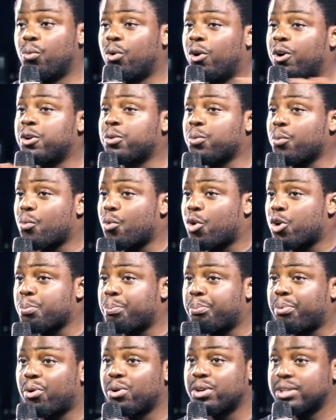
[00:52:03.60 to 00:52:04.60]
one one
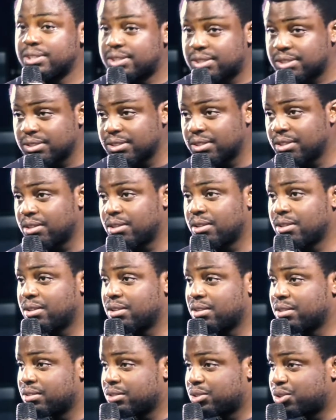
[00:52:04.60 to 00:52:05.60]
point
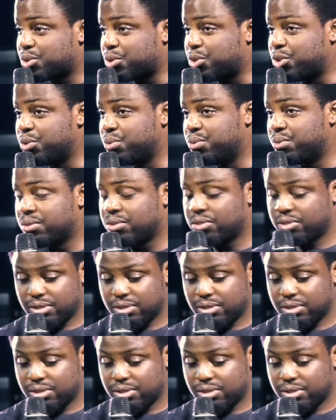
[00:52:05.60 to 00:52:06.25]
to you,